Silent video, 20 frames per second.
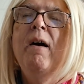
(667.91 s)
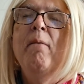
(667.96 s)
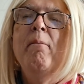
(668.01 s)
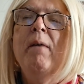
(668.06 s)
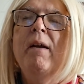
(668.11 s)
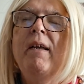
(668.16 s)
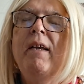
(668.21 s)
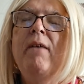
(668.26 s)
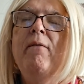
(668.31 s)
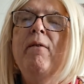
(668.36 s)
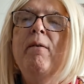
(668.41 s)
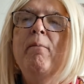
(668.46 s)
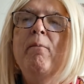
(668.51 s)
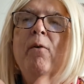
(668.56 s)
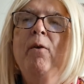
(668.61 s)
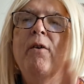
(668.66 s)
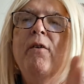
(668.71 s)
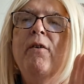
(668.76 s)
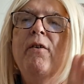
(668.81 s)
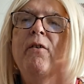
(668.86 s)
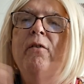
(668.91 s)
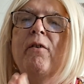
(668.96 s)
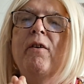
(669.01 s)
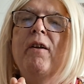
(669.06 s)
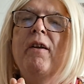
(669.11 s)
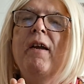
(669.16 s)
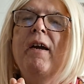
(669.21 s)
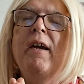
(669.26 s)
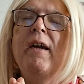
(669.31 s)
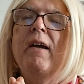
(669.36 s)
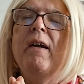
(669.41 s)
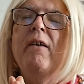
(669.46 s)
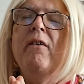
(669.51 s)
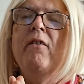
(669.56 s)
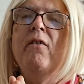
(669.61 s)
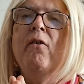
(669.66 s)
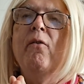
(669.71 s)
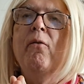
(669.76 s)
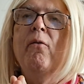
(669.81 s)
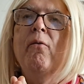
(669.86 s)
But even more so today.
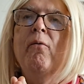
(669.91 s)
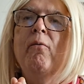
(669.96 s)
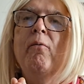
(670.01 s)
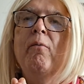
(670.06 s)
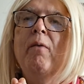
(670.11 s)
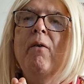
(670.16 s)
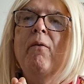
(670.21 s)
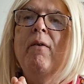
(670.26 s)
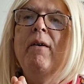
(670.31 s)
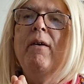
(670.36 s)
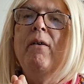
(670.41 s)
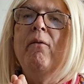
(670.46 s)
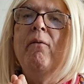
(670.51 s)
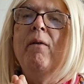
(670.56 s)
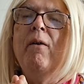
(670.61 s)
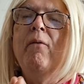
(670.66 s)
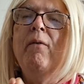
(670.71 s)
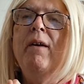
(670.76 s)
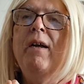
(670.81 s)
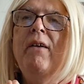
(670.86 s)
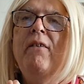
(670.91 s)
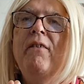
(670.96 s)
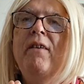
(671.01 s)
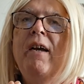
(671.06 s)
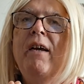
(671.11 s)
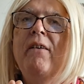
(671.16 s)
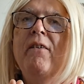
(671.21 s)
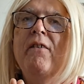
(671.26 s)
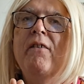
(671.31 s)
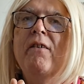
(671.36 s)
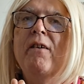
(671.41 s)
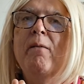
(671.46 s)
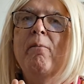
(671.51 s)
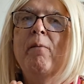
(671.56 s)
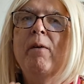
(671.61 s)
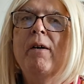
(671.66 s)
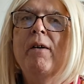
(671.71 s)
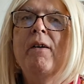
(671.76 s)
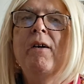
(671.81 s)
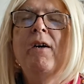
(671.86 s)
So what would I say to
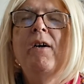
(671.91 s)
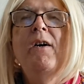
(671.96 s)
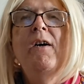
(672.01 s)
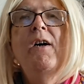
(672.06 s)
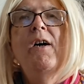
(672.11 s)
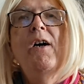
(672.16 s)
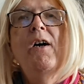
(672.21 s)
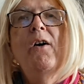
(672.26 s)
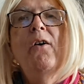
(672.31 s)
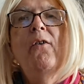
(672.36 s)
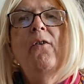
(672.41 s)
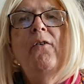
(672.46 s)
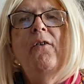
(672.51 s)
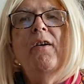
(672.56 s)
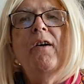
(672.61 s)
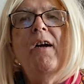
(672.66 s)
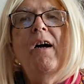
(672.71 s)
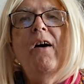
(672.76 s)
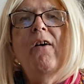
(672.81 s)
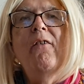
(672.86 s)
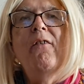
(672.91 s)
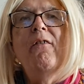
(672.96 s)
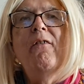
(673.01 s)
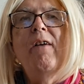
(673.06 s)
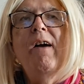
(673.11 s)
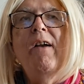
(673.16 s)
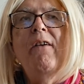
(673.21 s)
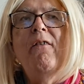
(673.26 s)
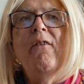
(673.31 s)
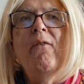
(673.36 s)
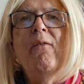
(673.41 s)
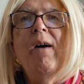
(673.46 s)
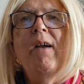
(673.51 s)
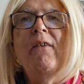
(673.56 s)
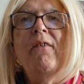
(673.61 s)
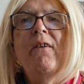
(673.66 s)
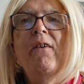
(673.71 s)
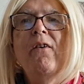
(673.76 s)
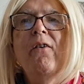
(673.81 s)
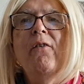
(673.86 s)
someone who's a college graduate and
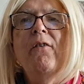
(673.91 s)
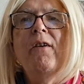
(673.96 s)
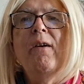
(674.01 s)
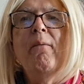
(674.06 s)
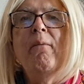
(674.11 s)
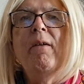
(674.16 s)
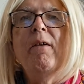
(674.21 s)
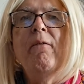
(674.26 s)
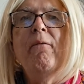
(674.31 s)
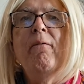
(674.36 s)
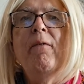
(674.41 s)
wants to know something?